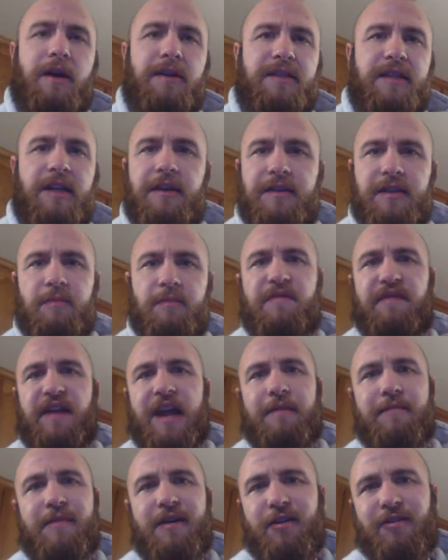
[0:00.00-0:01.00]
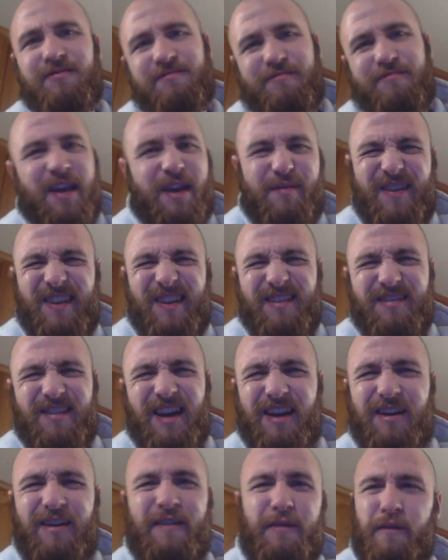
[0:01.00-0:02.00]
Send us some fan mail, maybe.
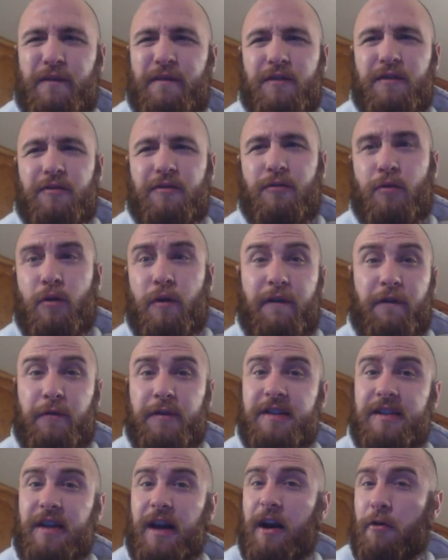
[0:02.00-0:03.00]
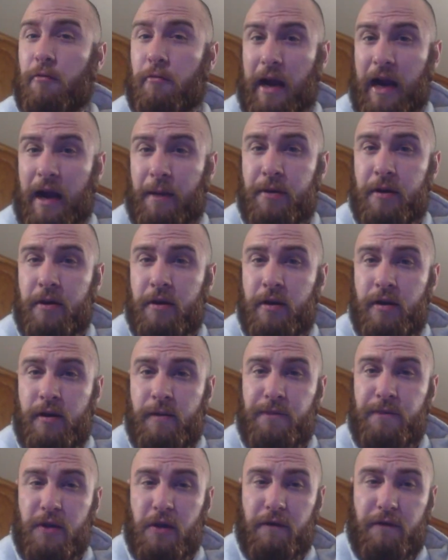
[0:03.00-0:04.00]
I don't know if you're feeling, or freestyle rap
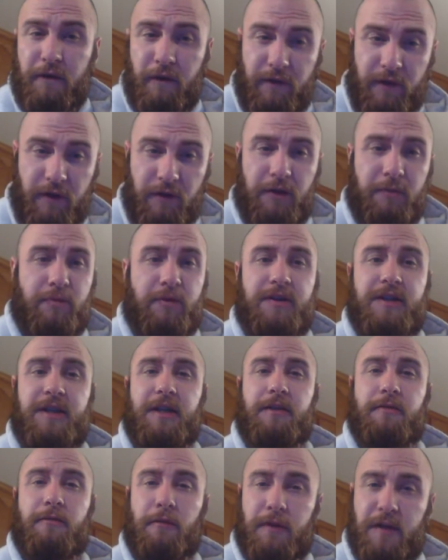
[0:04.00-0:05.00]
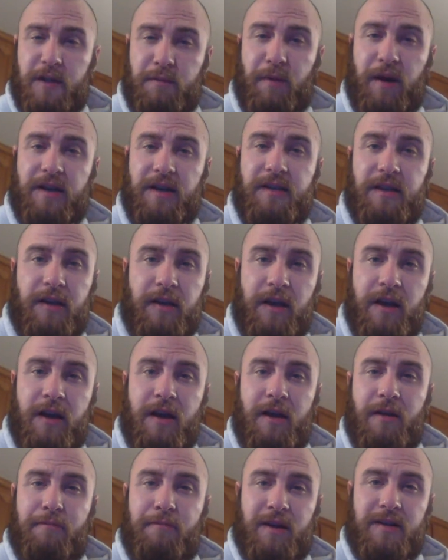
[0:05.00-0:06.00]
if you're feeling particularly spicy.
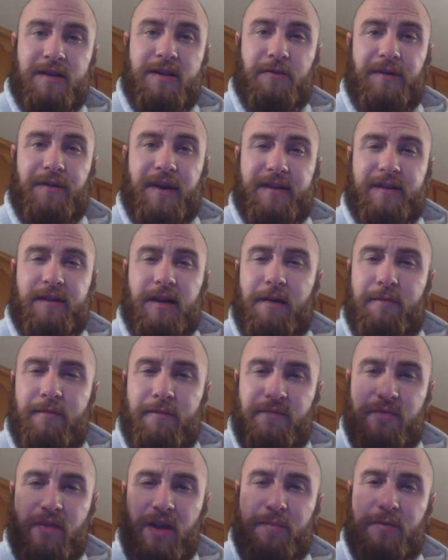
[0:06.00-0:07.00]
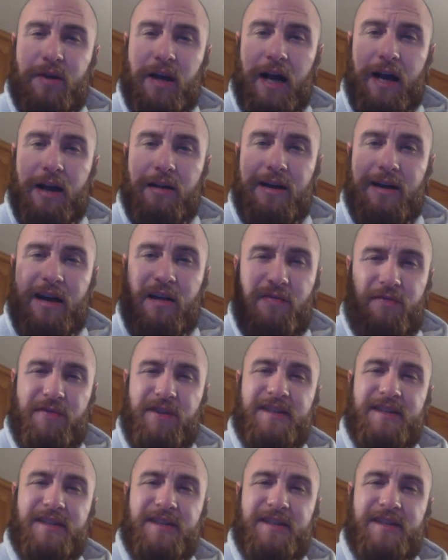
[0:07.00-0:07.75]
But until next time, I'm Kyle Ott.